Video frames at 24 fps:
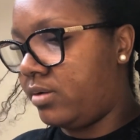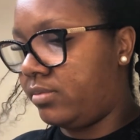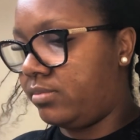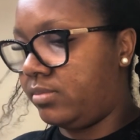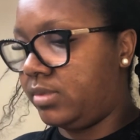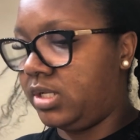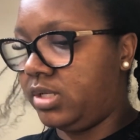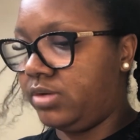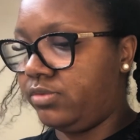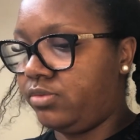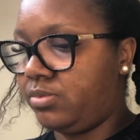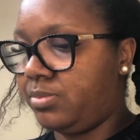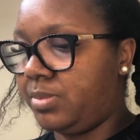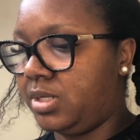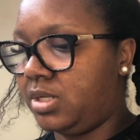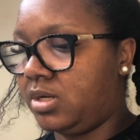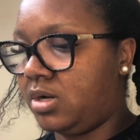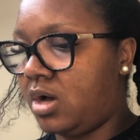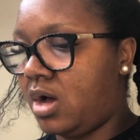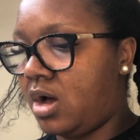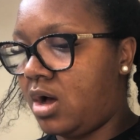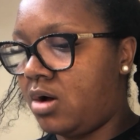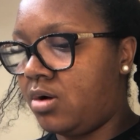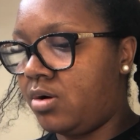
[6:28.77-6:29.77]
Then for me to
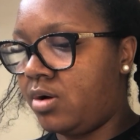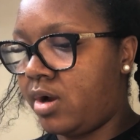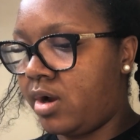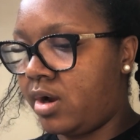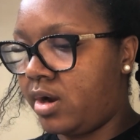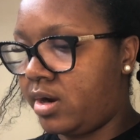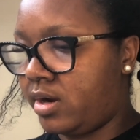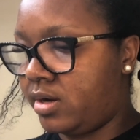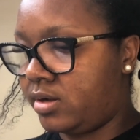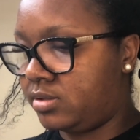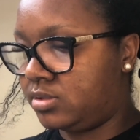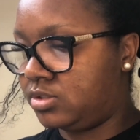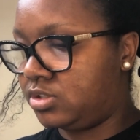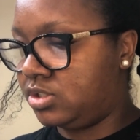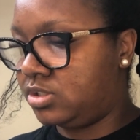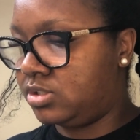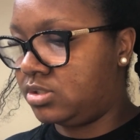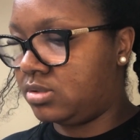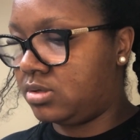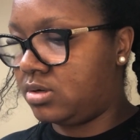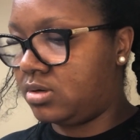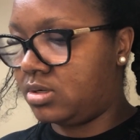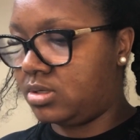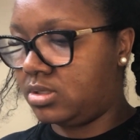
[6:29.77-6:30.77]
call her, she's
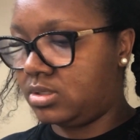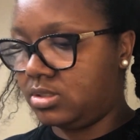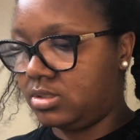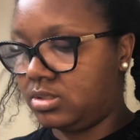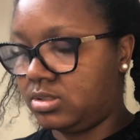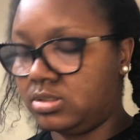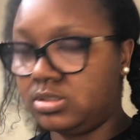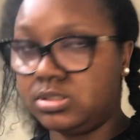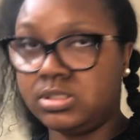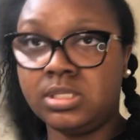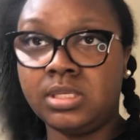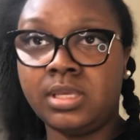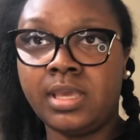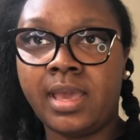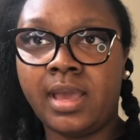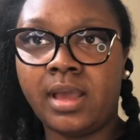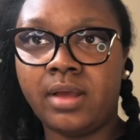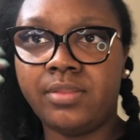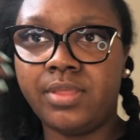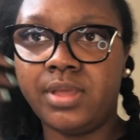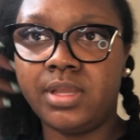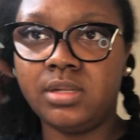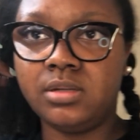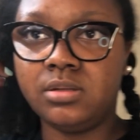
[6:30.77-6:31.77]
gonna see how
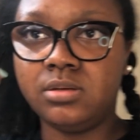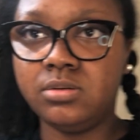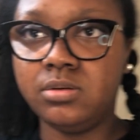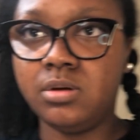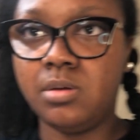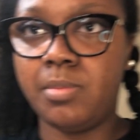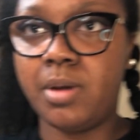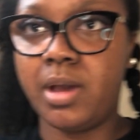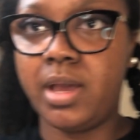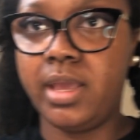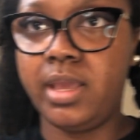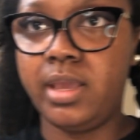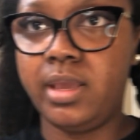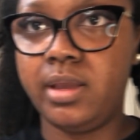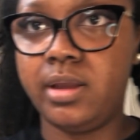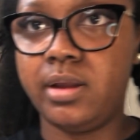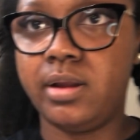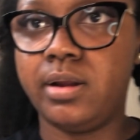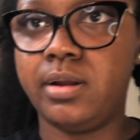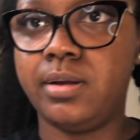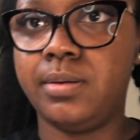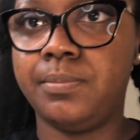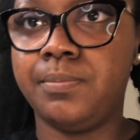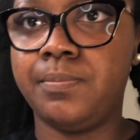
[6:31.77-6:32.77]
they do in my
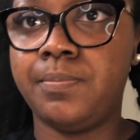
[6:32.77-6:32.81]
hair.